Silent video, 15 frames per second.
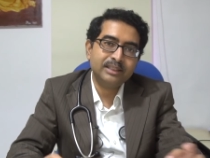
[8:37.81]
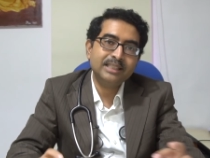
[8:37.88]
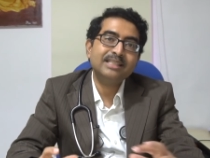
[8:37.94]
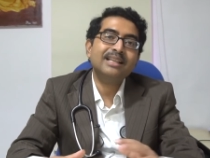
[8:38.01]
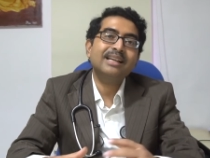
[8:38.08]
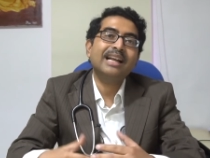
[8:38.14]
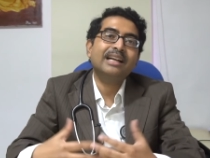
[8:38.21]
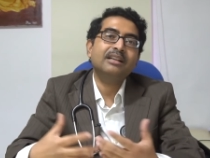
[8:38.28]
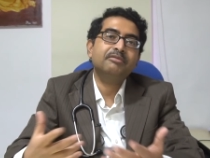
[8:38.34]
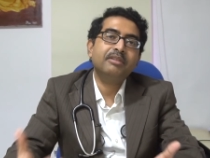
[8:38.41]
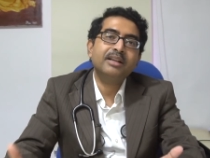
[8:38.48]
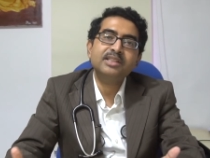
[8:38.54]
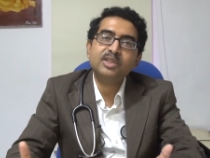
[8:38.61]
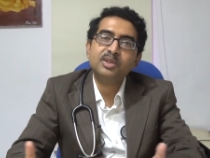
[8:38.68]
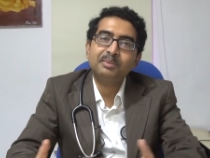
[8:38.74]
These are
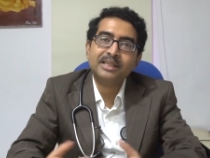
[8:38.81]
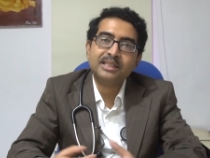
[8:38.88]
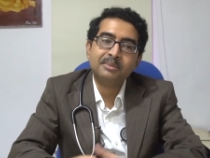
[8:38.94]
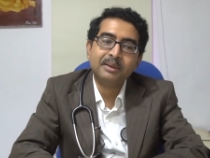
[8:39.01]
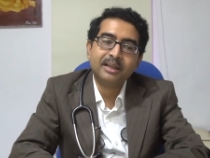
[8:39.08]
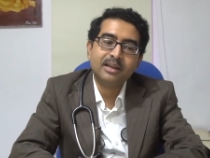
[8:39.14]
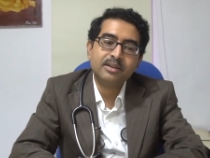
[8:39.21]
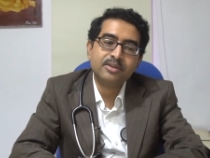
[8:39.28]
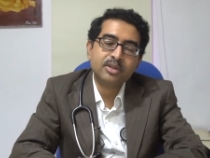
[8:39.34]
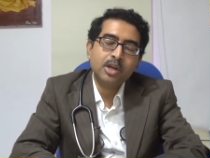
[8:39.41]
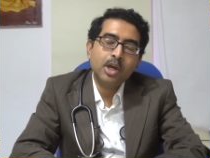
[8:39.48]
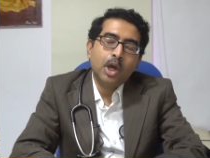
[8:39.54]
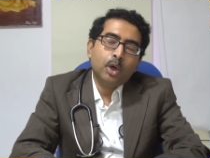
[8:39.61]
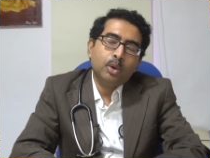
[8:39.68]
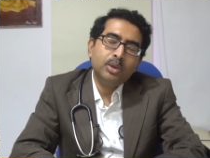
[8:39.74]
advanced pacemakers
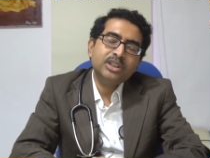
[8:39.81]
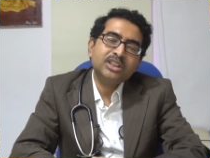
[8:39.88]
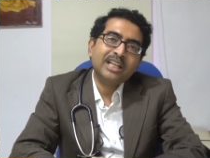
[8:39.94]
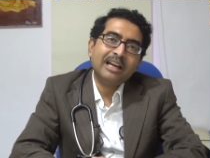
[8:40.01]
which